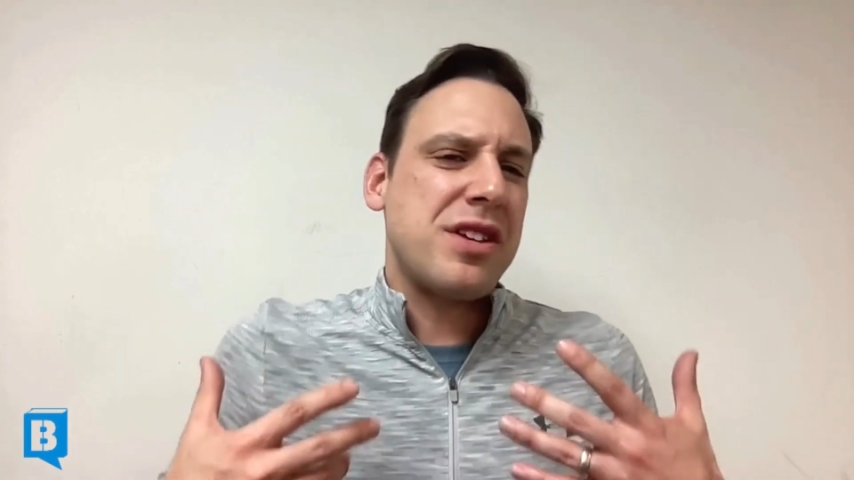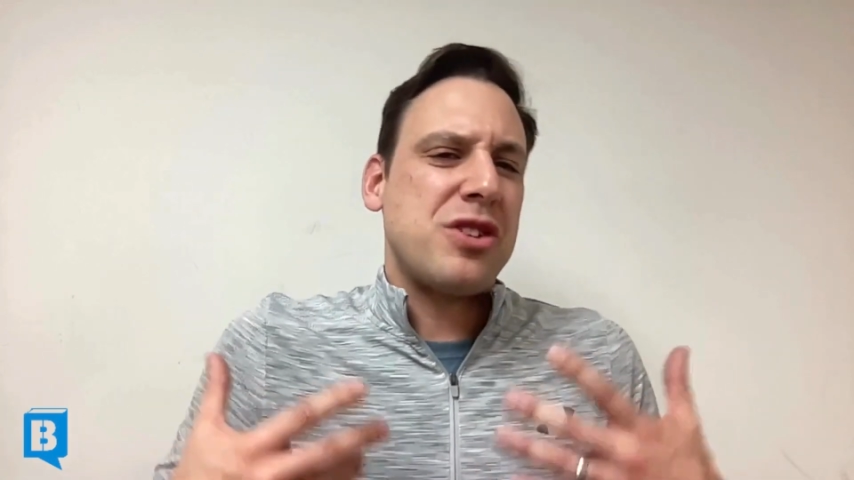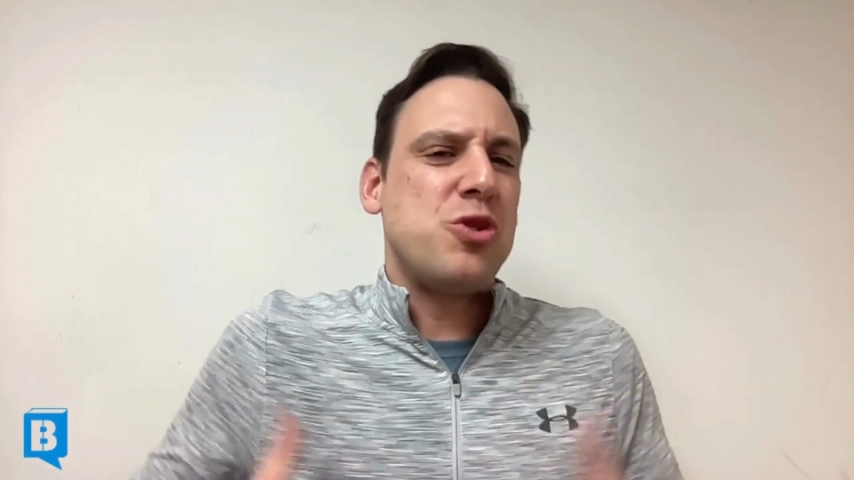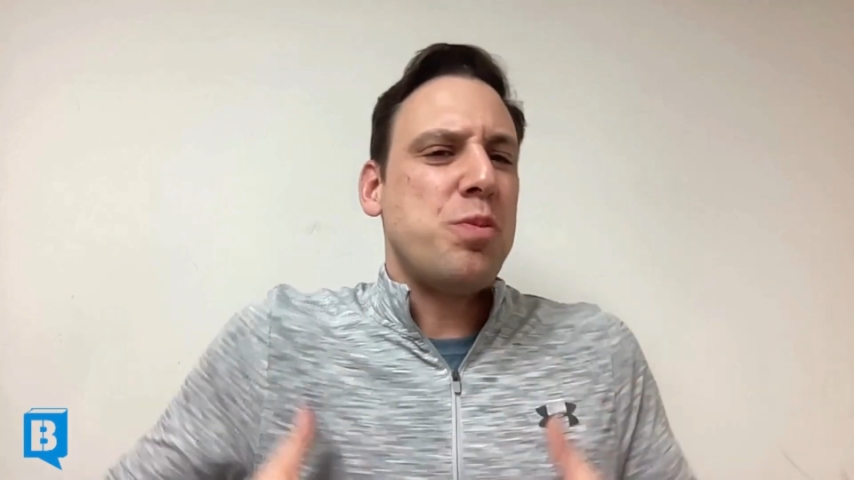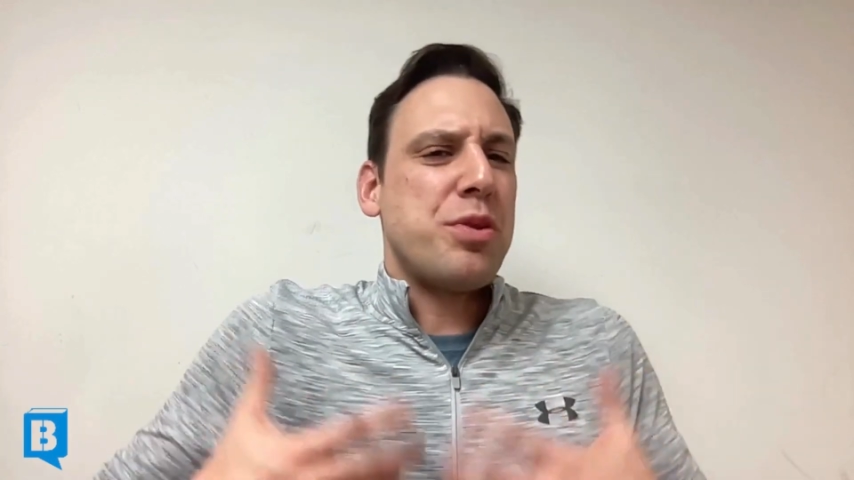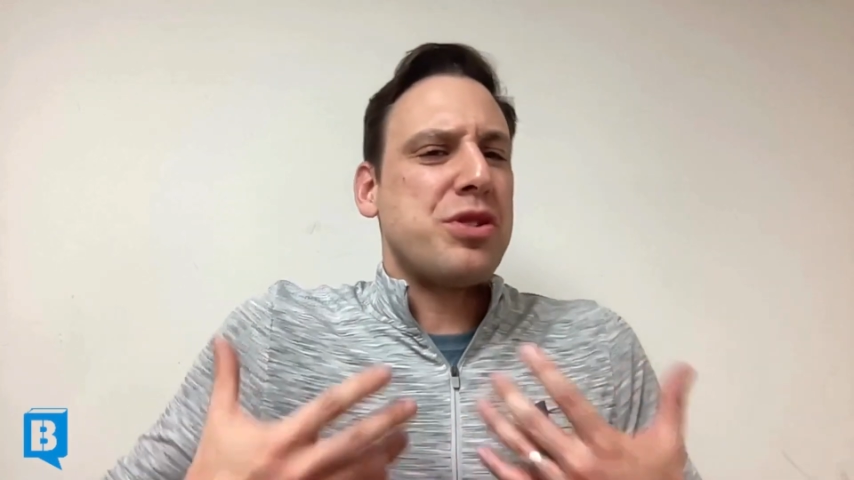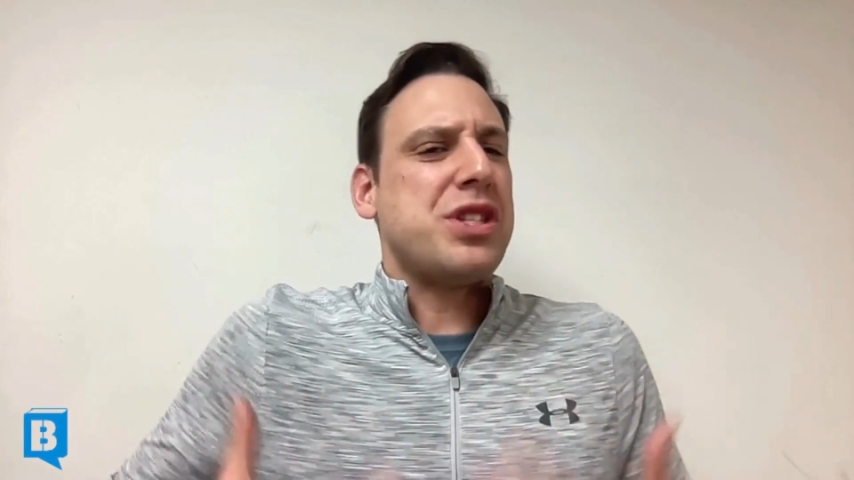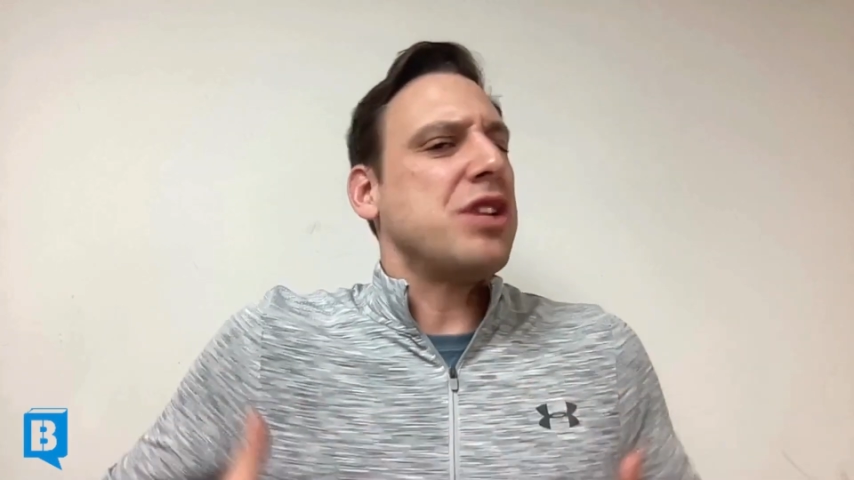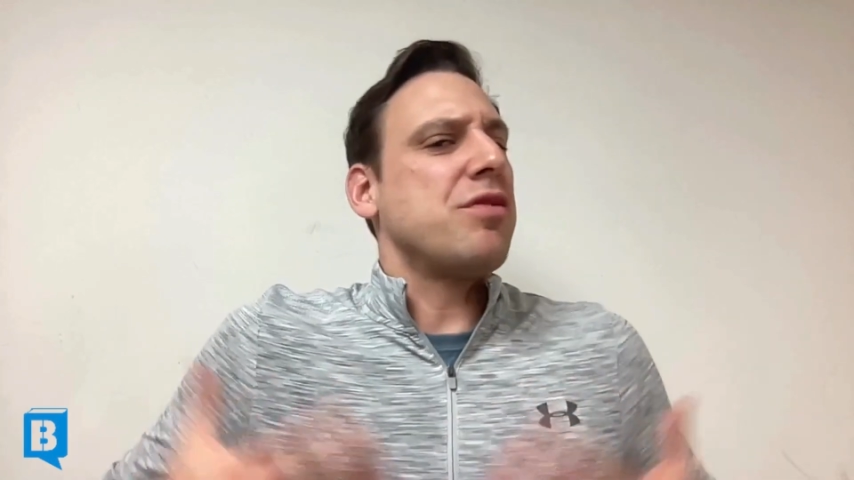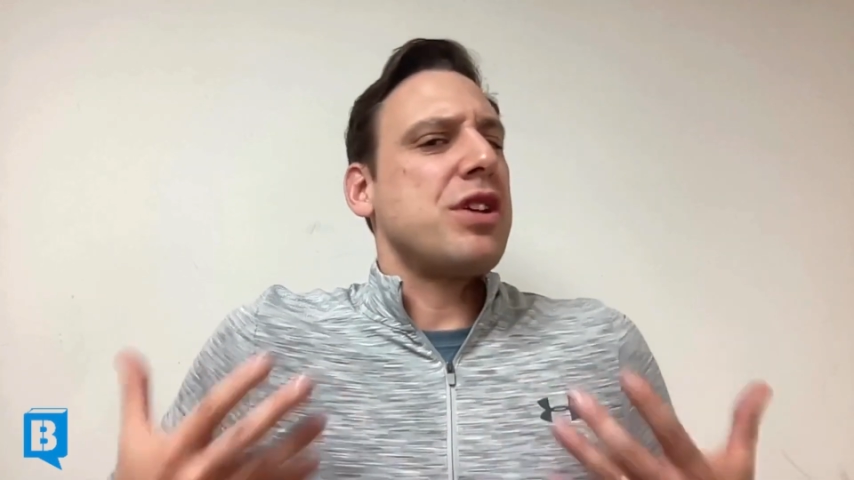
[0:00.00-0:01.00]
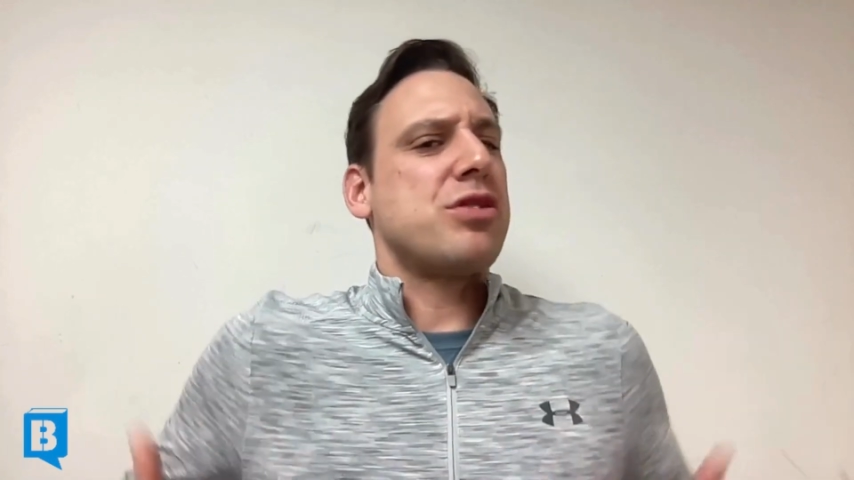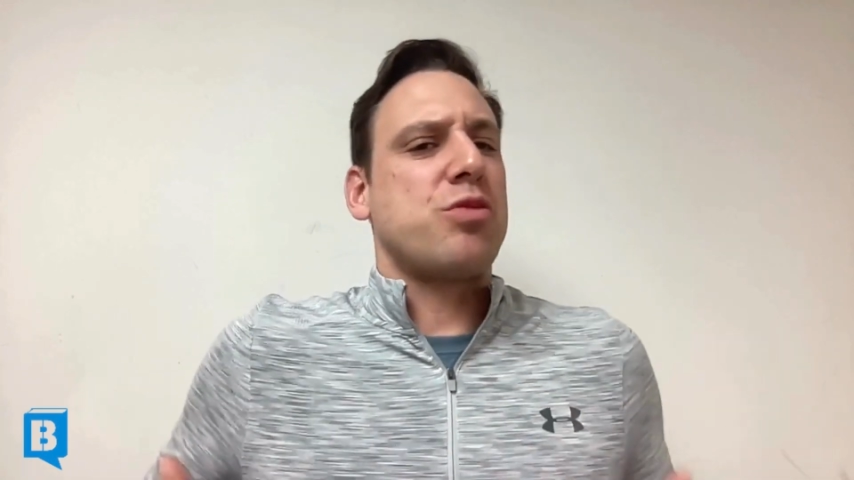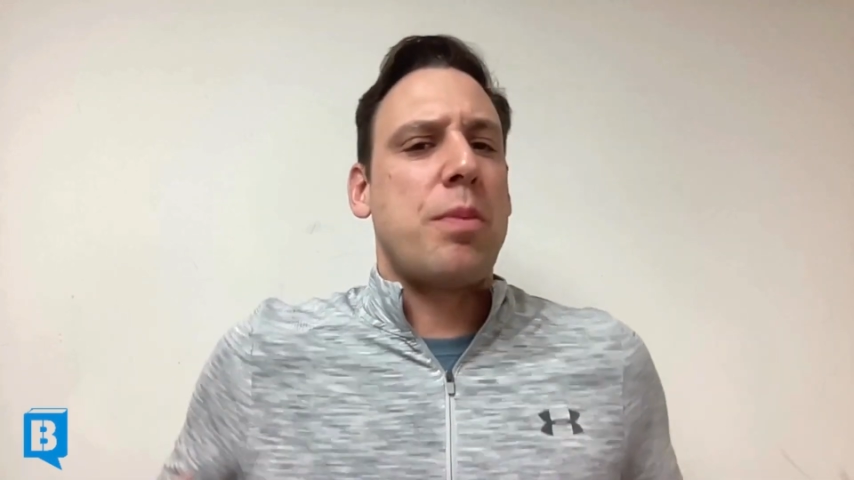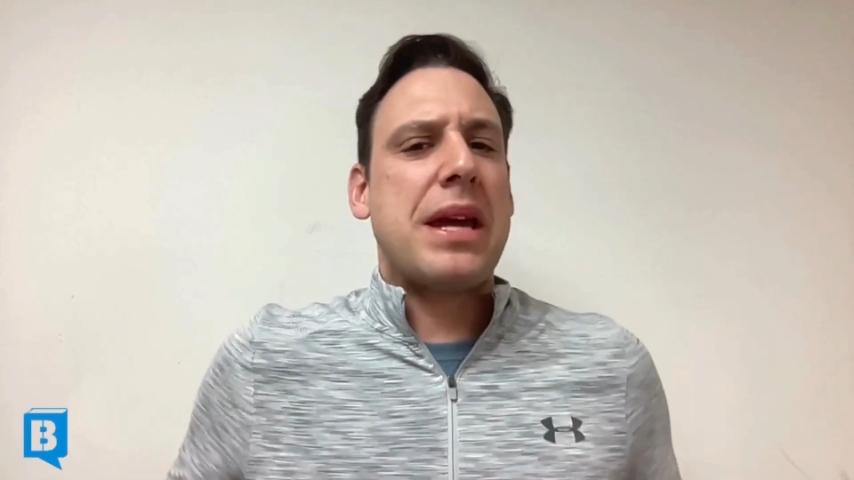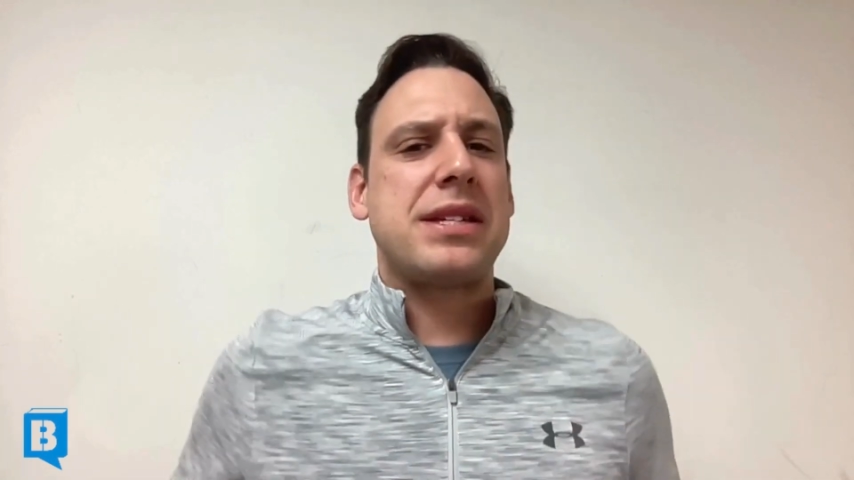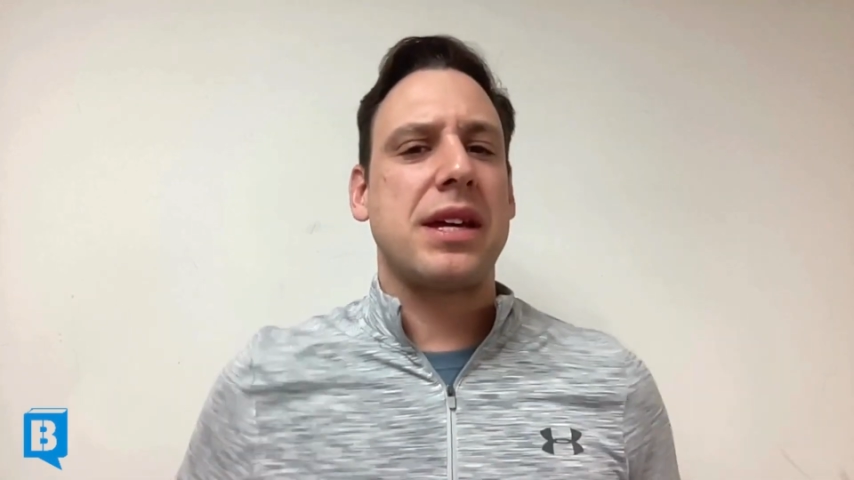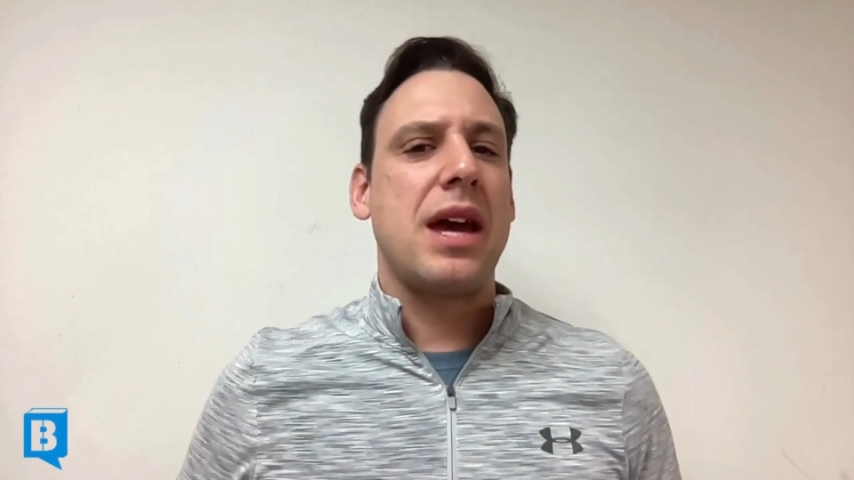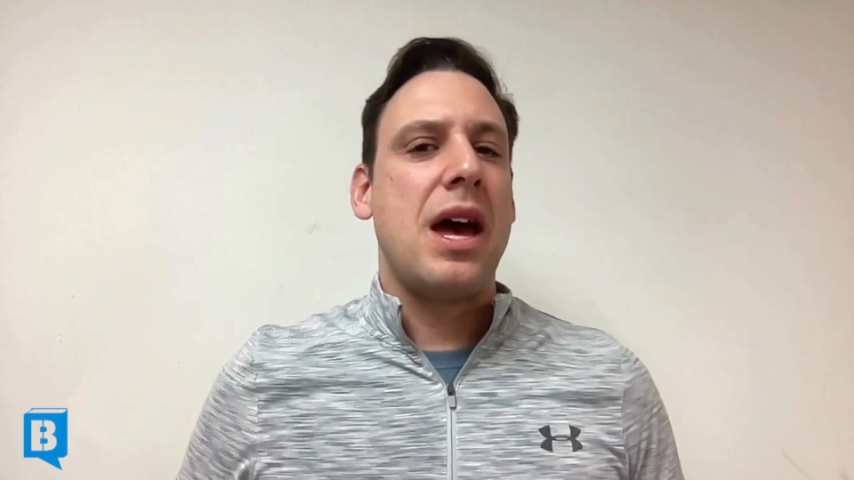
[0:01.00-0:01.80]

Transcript: a super serious romantic,